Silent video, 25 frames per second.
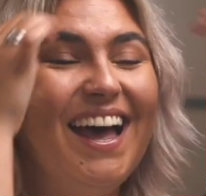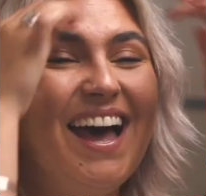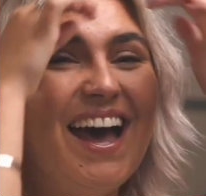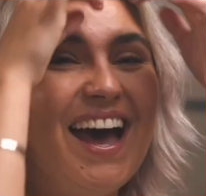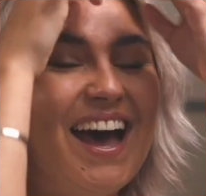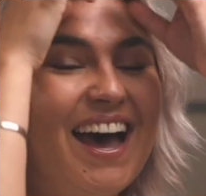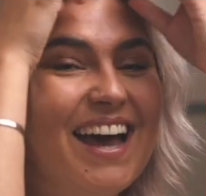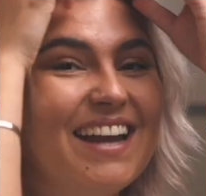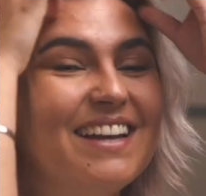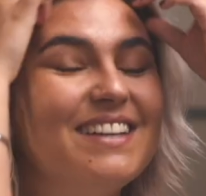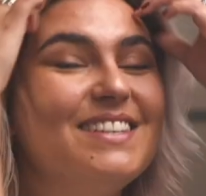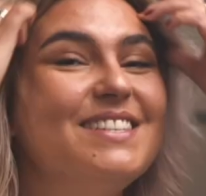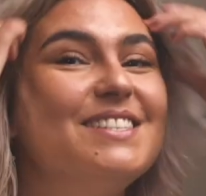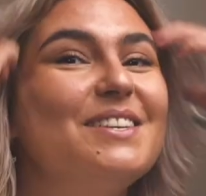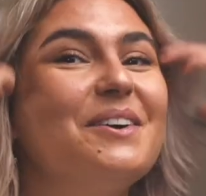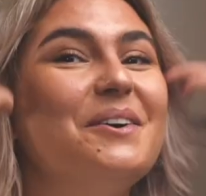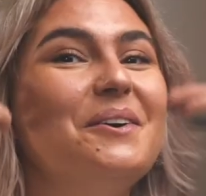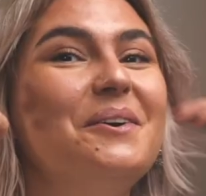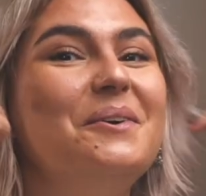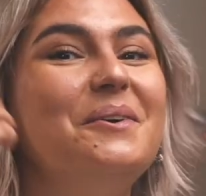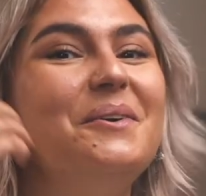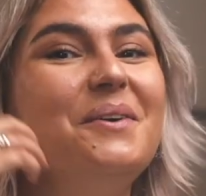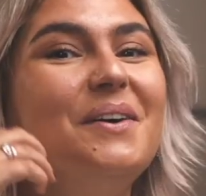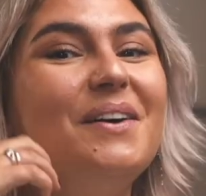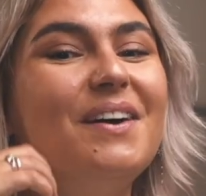And
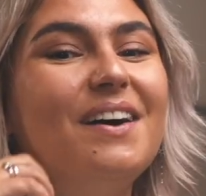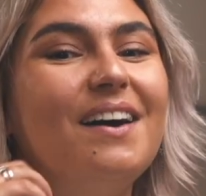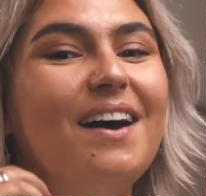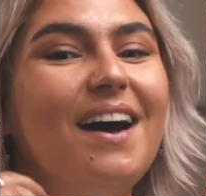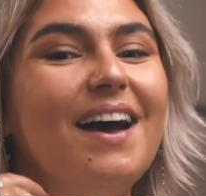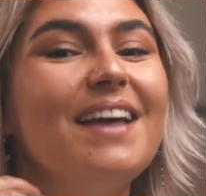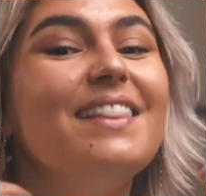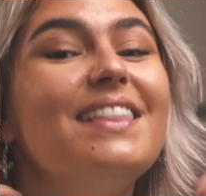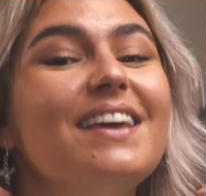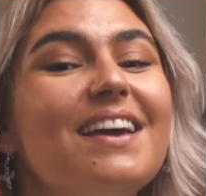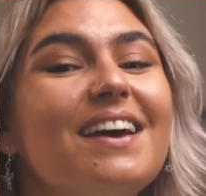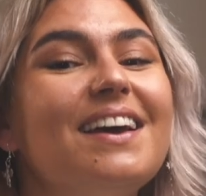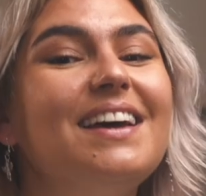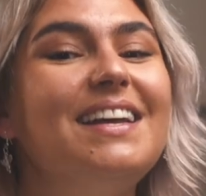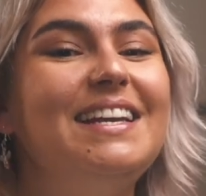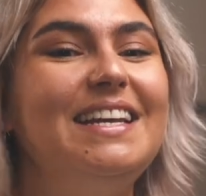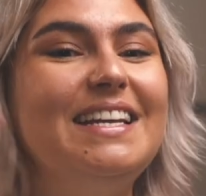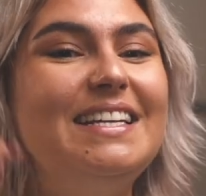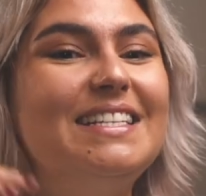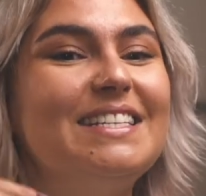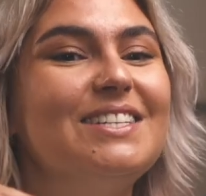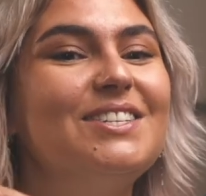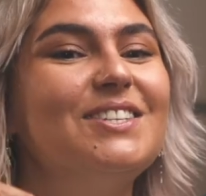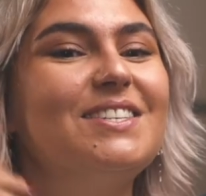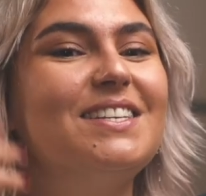so I think I
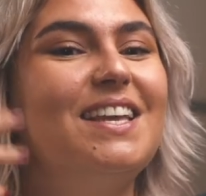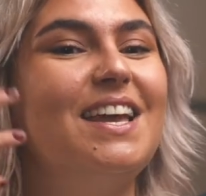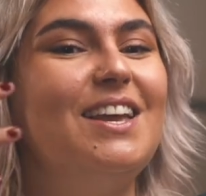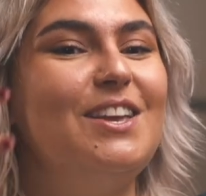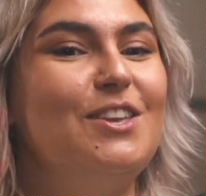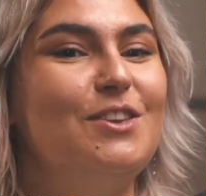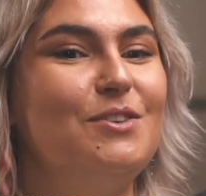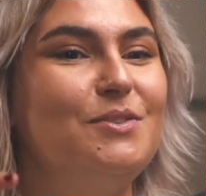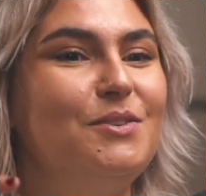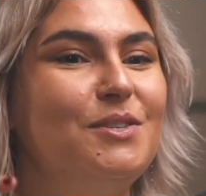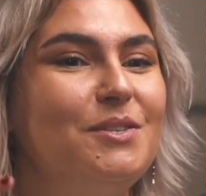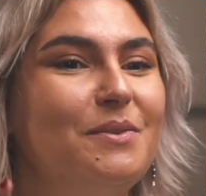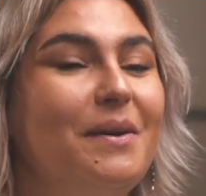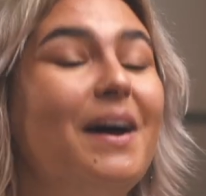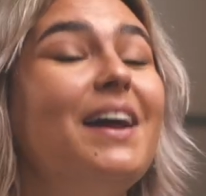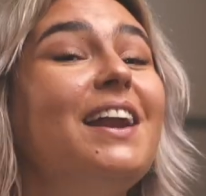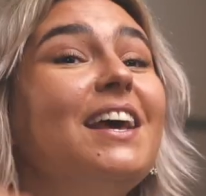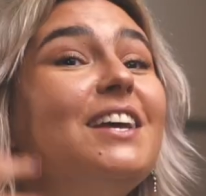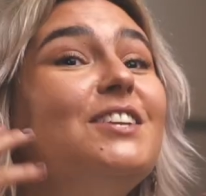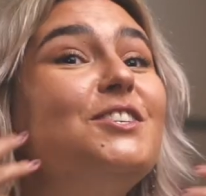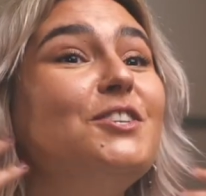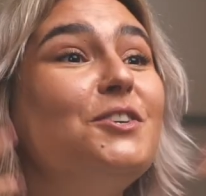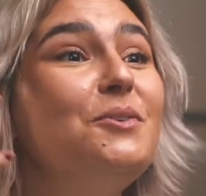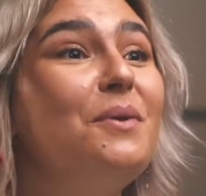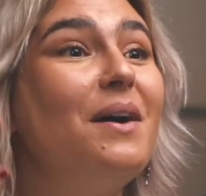need to just get used to it. And I
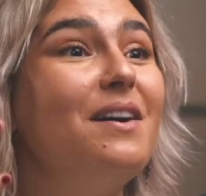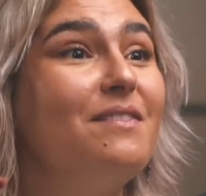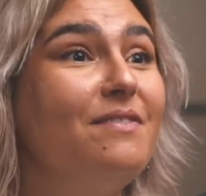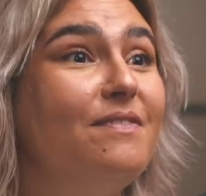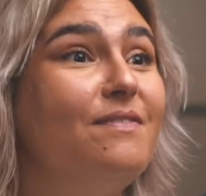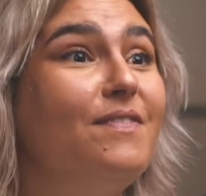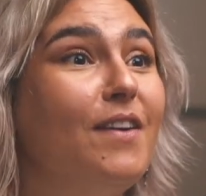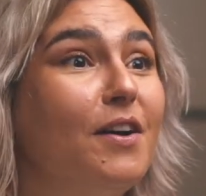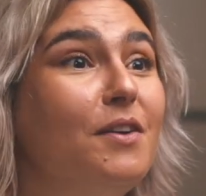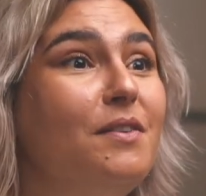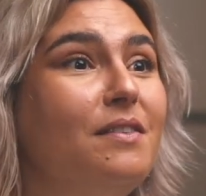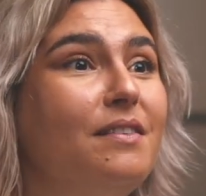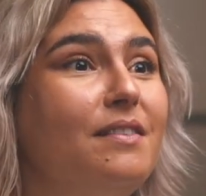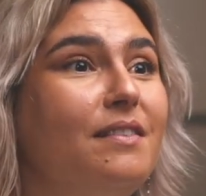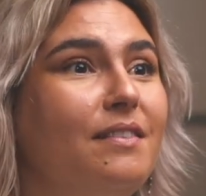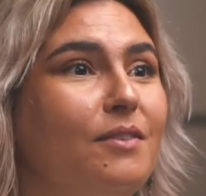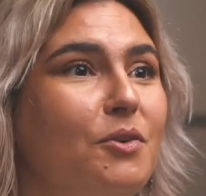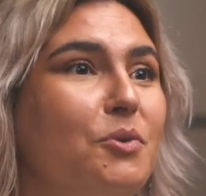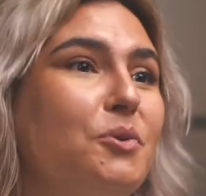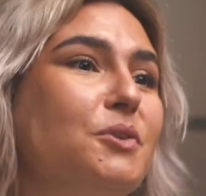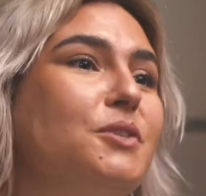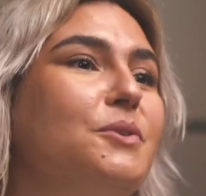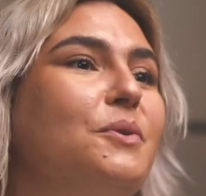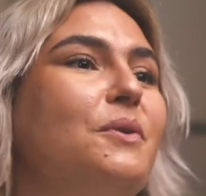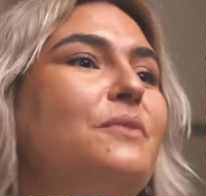do have fun.
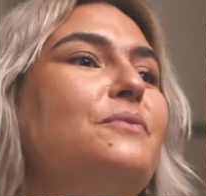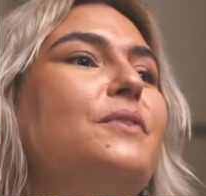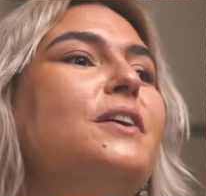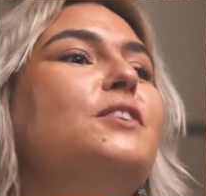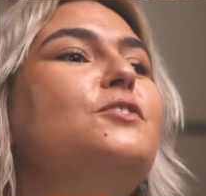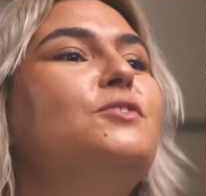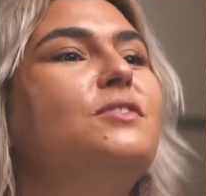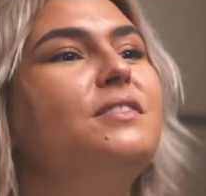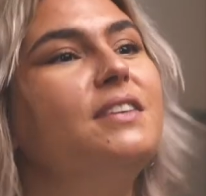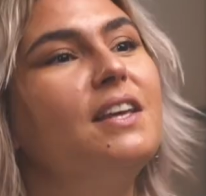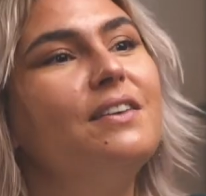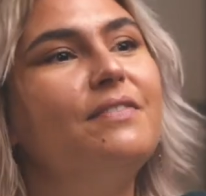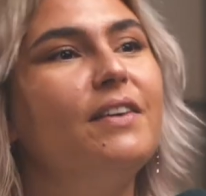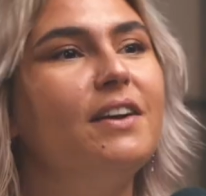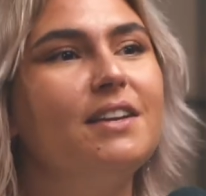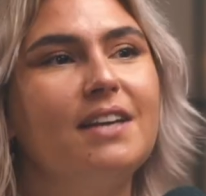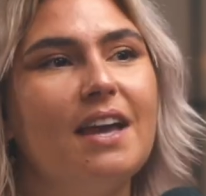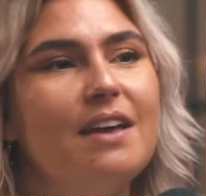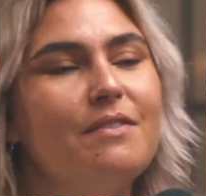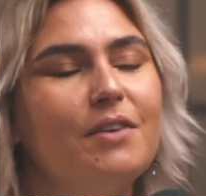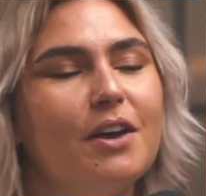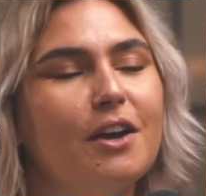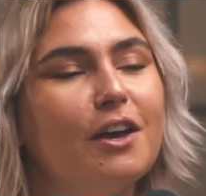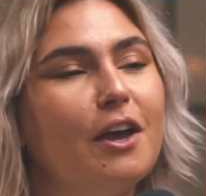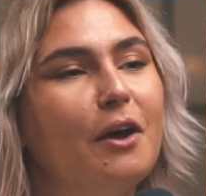Also, if I
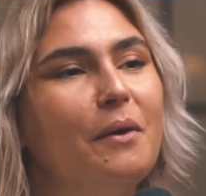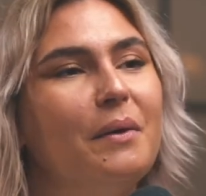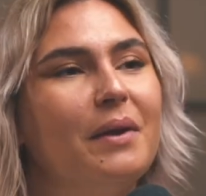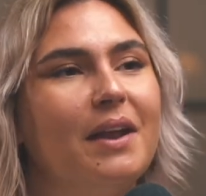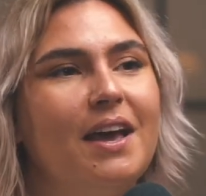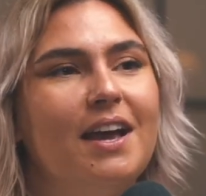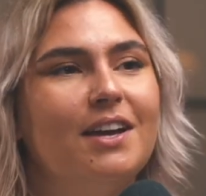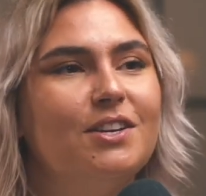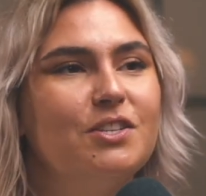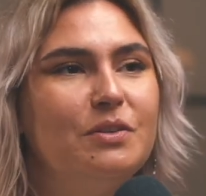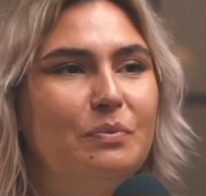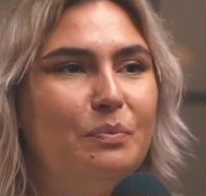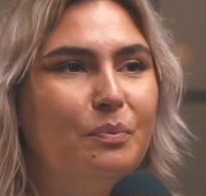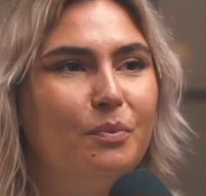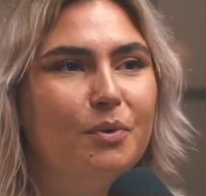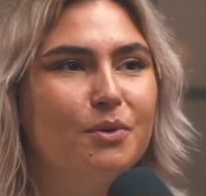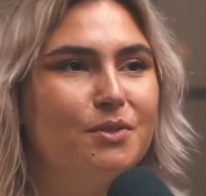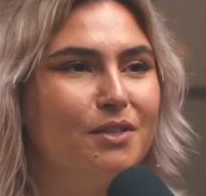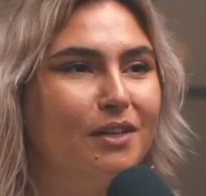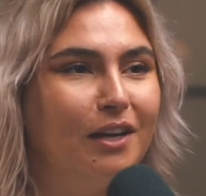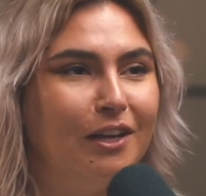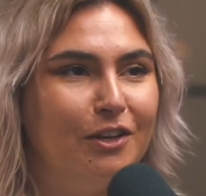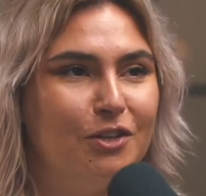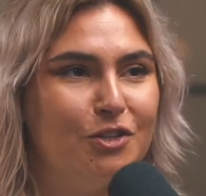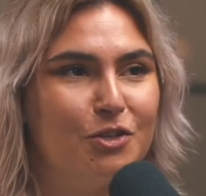gave it a go and I actually
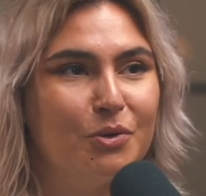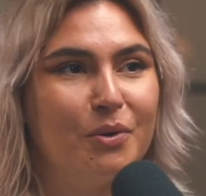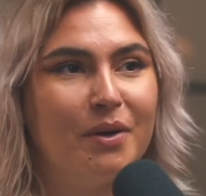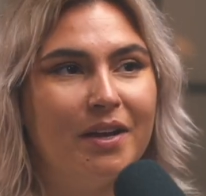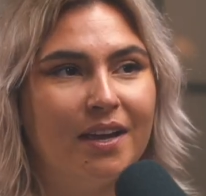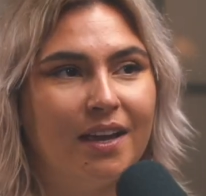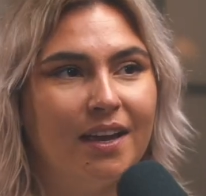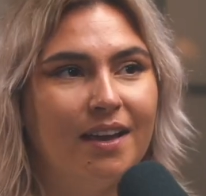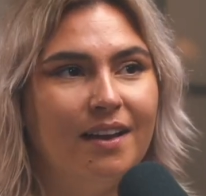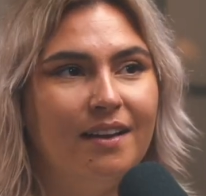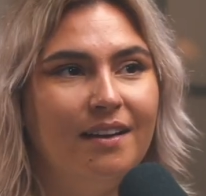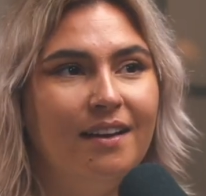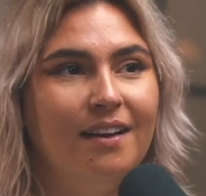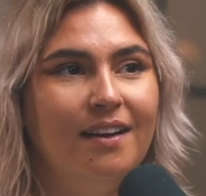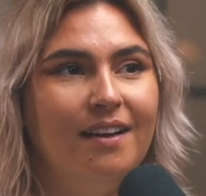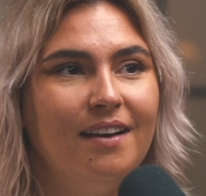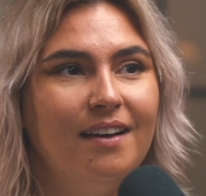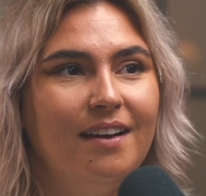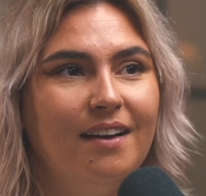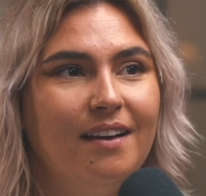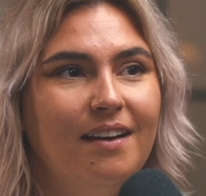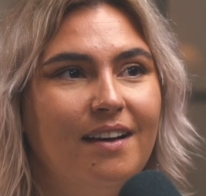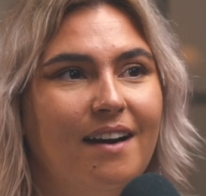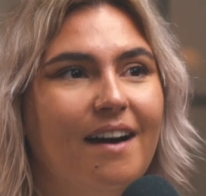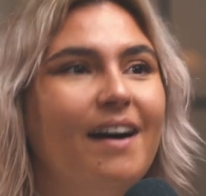wasn't enjoying it,
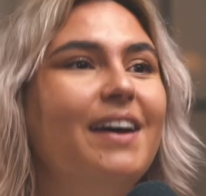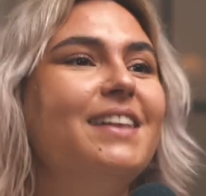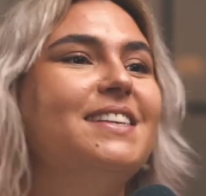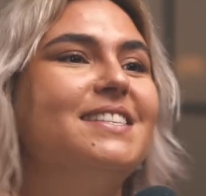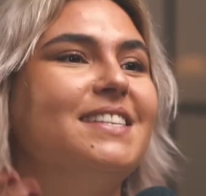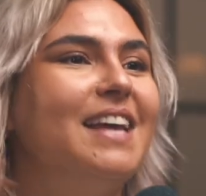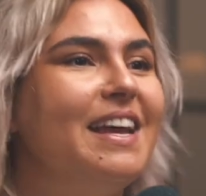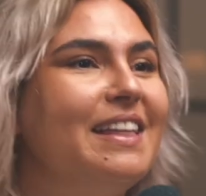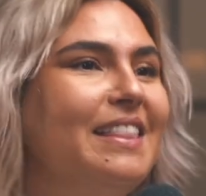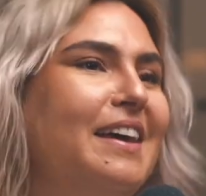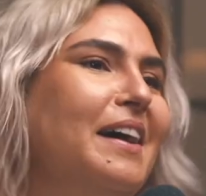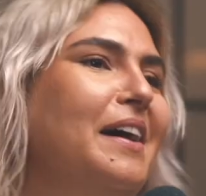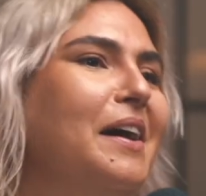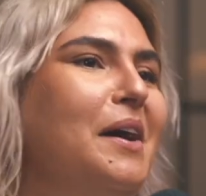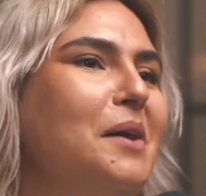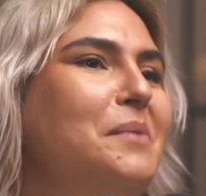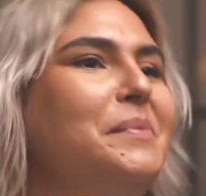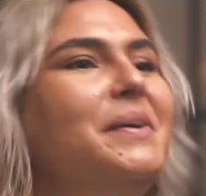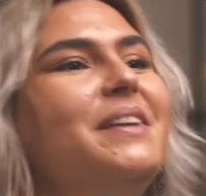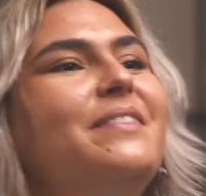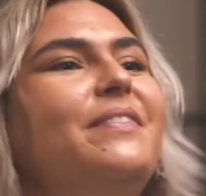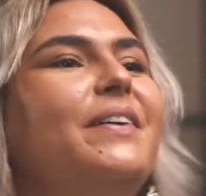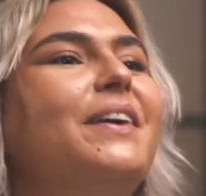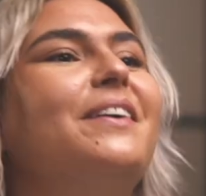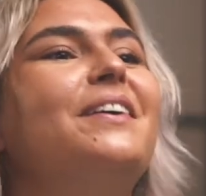I'd say that and
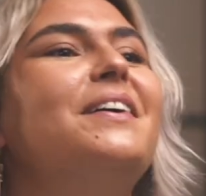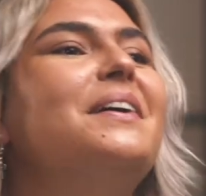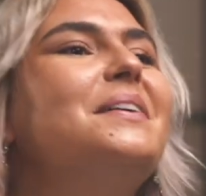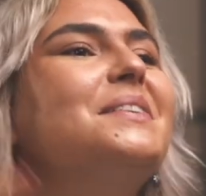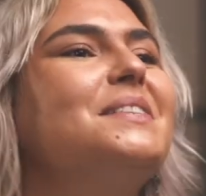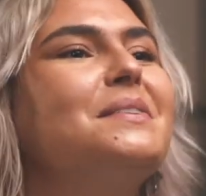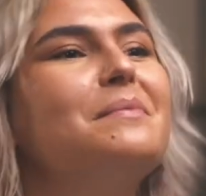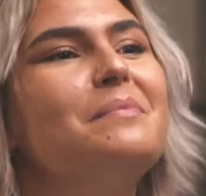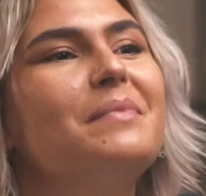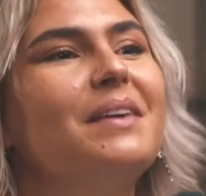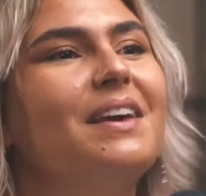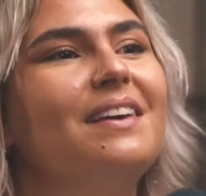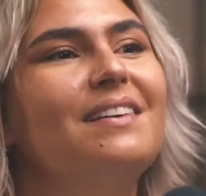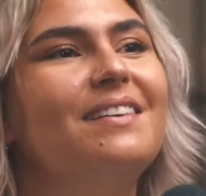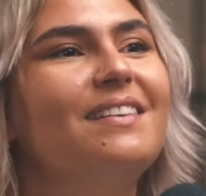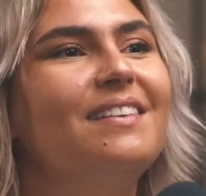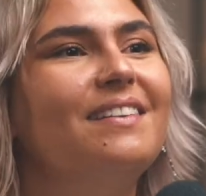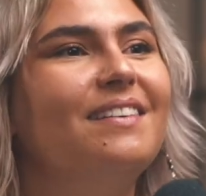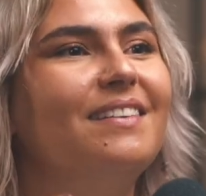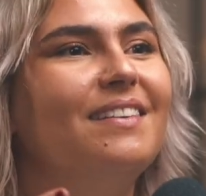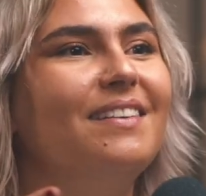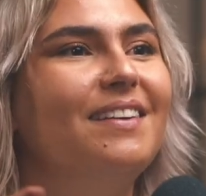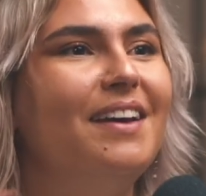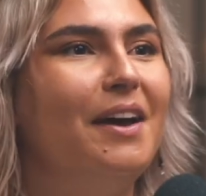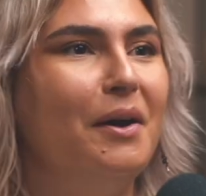we'd figure out something
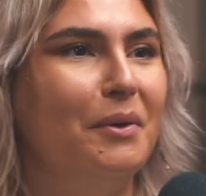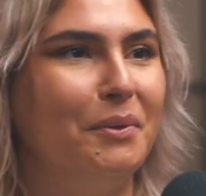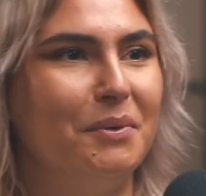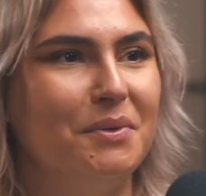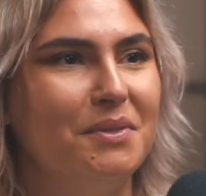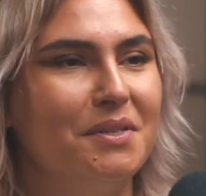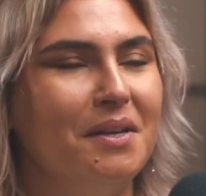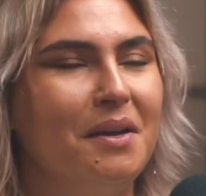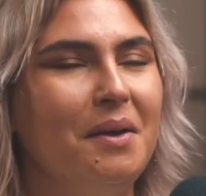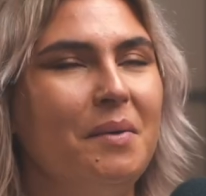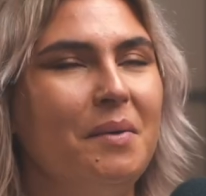else.